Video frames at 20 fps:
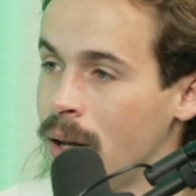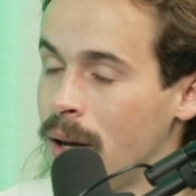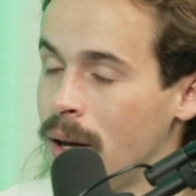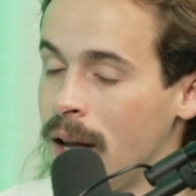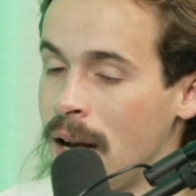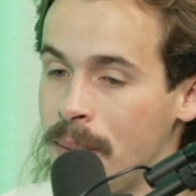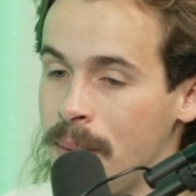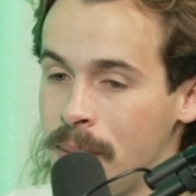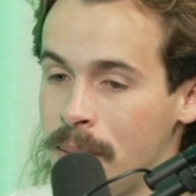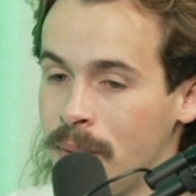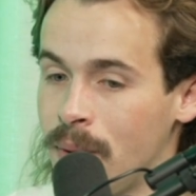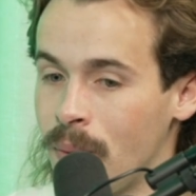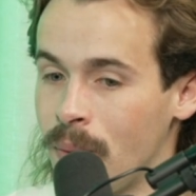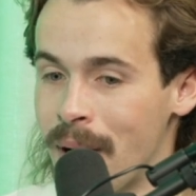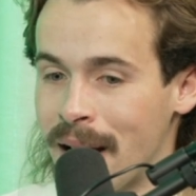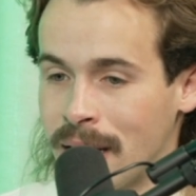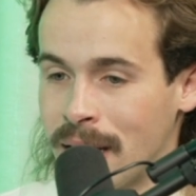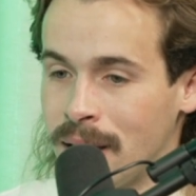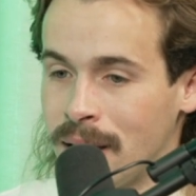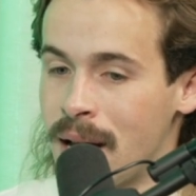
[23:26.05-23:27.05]
and I'm able to
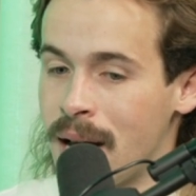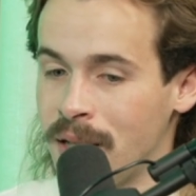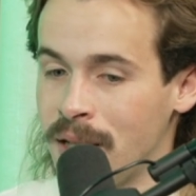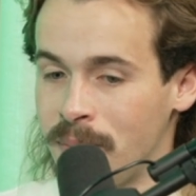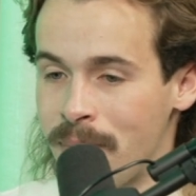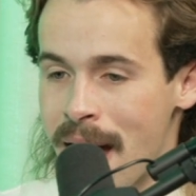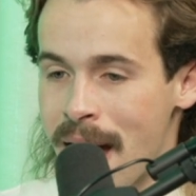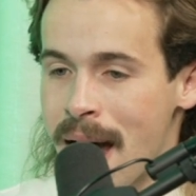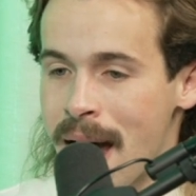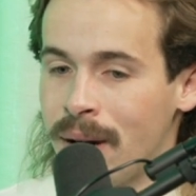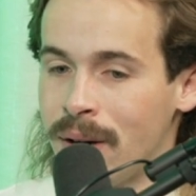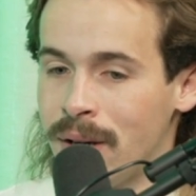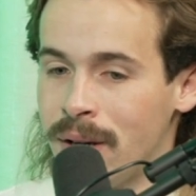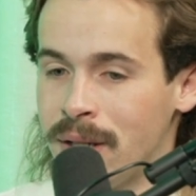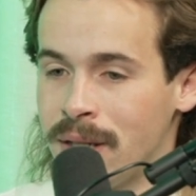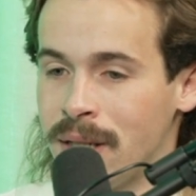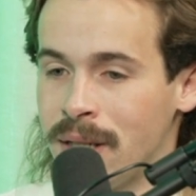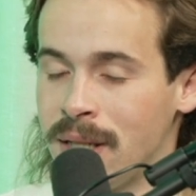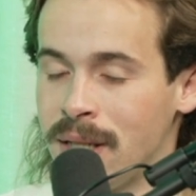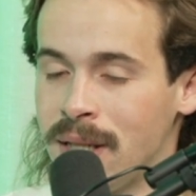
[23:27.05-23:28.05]
recognize
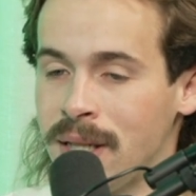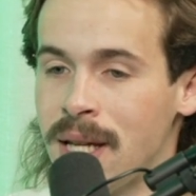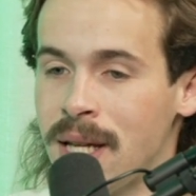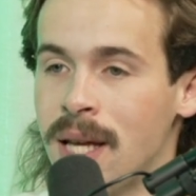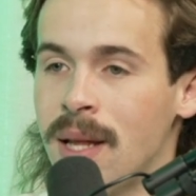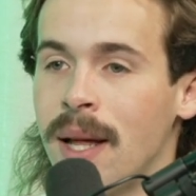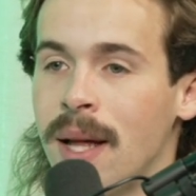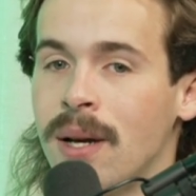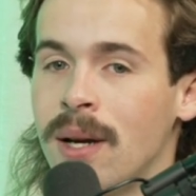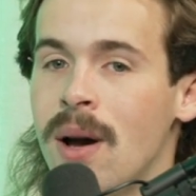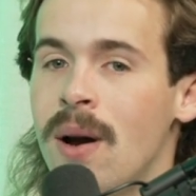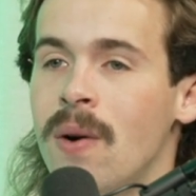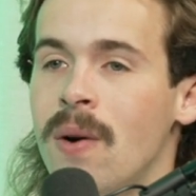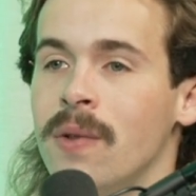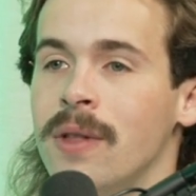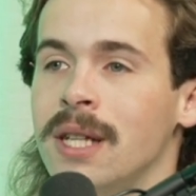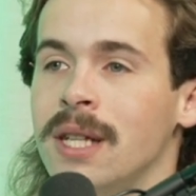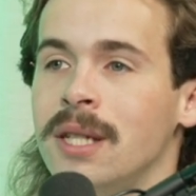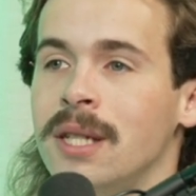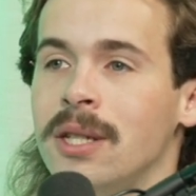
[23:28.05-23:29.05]
patterns and see like, oh,
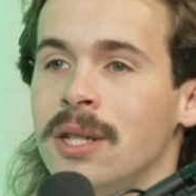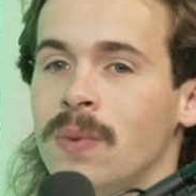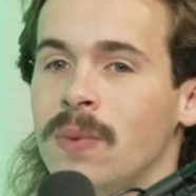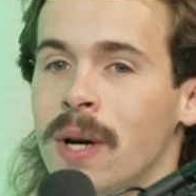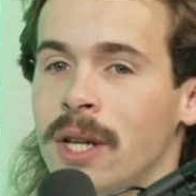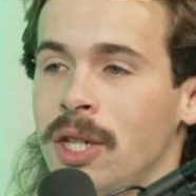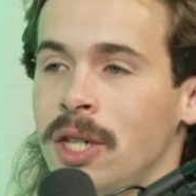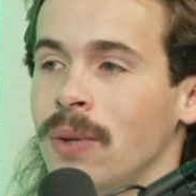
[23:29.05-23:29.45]
this is what you